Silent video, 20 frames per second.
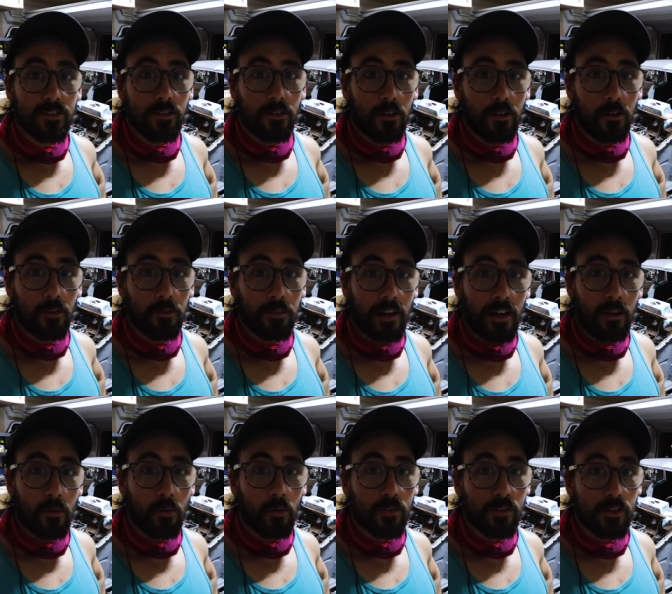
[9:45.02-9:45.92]
so
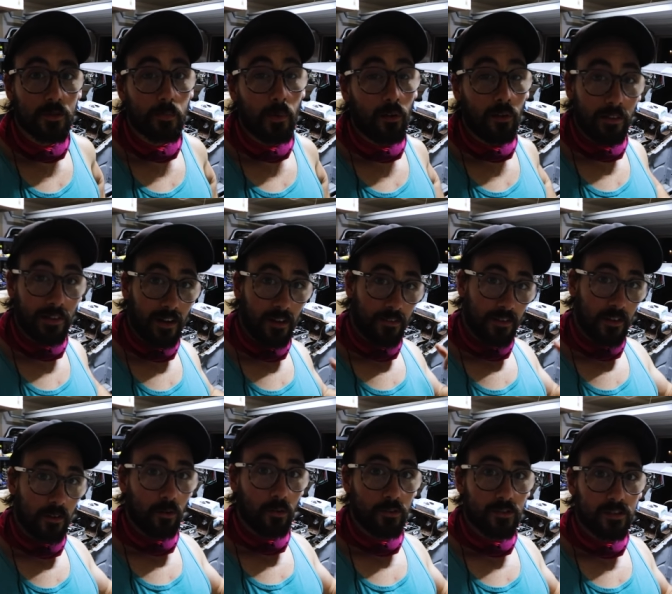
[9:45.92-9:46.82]
now we're just pulling out
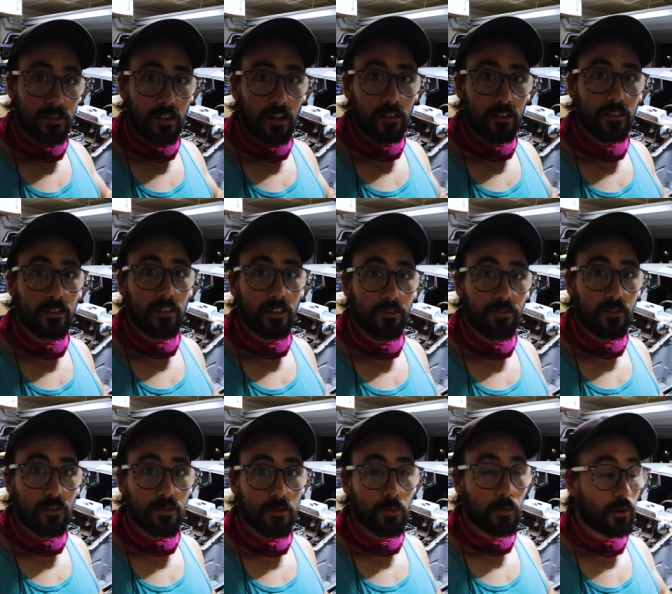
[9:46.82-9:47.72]
the old solid
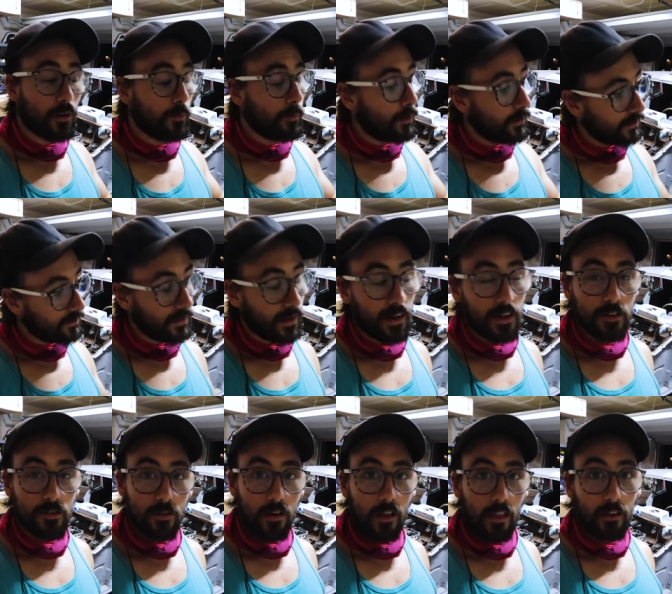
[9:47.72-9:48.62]
lifters. We're going to put in the
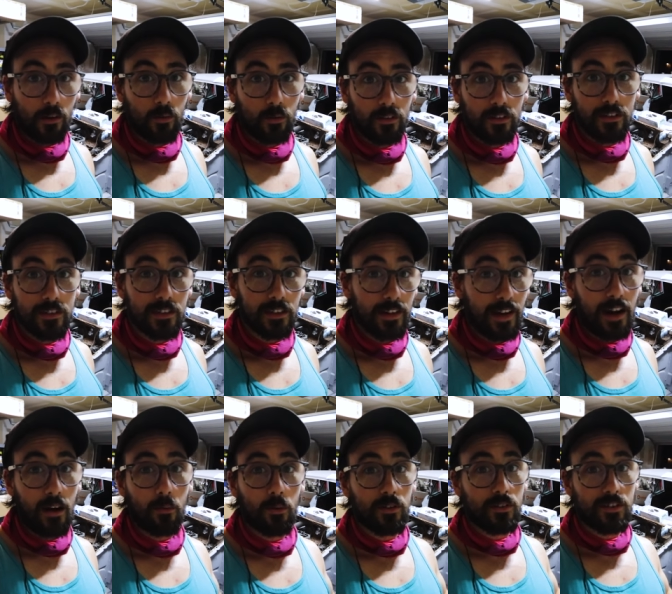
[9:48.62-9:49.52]
hydraulic ones, and
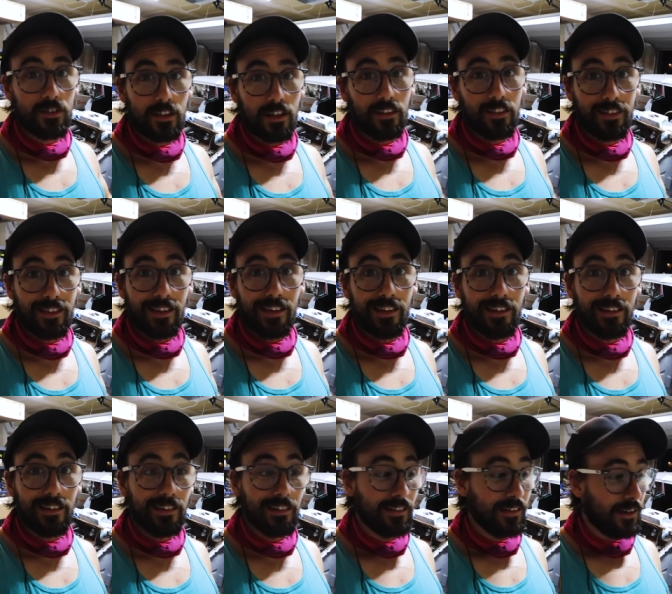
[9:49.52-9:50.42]
now we're just at the
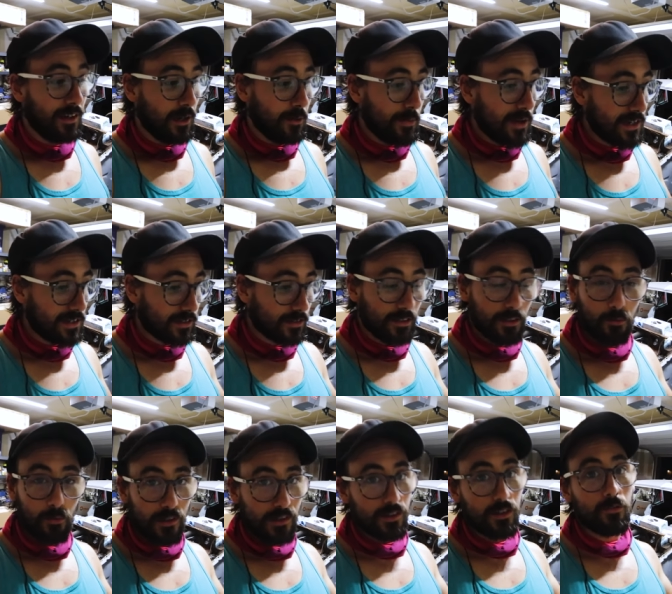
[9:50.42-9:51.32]
uh, basically
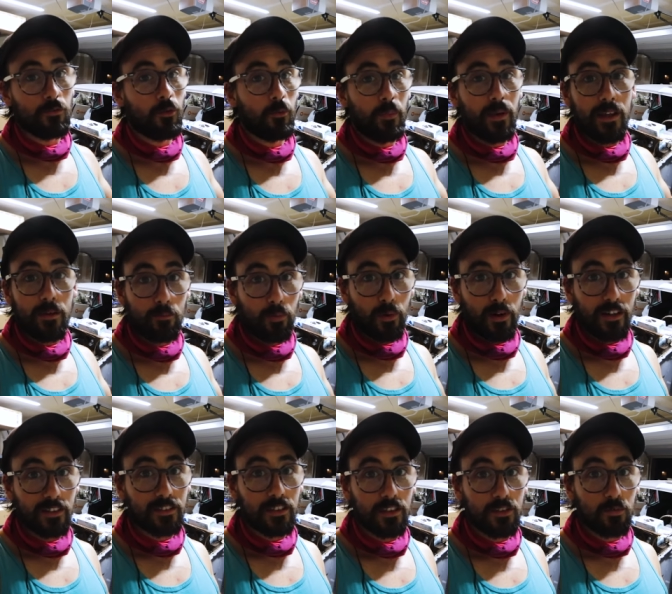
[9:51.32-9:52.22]
rinse and repeat
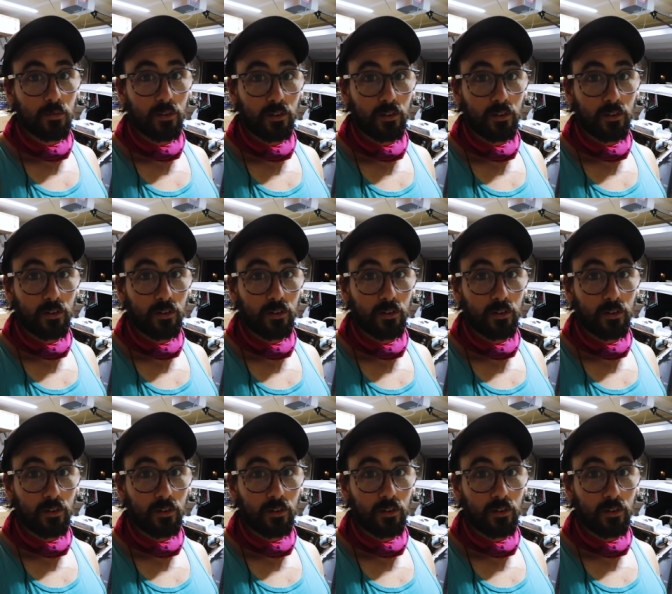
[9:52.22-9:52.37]
process.